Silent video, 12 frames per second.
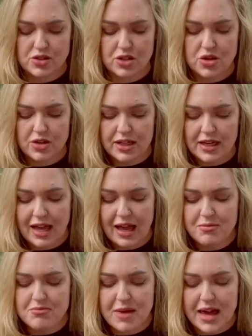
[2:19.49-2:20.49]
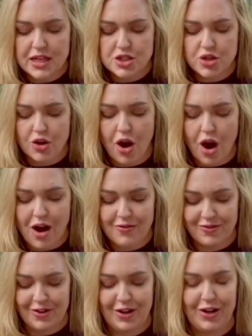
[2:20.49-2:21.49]
So you're getting a major
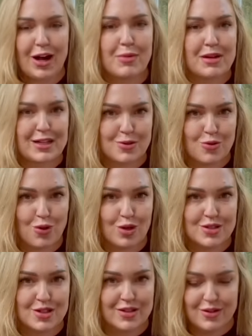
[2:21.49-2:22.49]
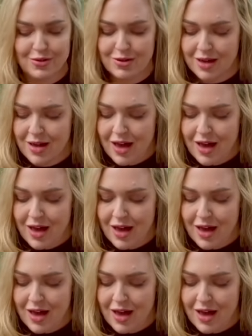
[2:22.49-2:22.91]
offer coming towards you.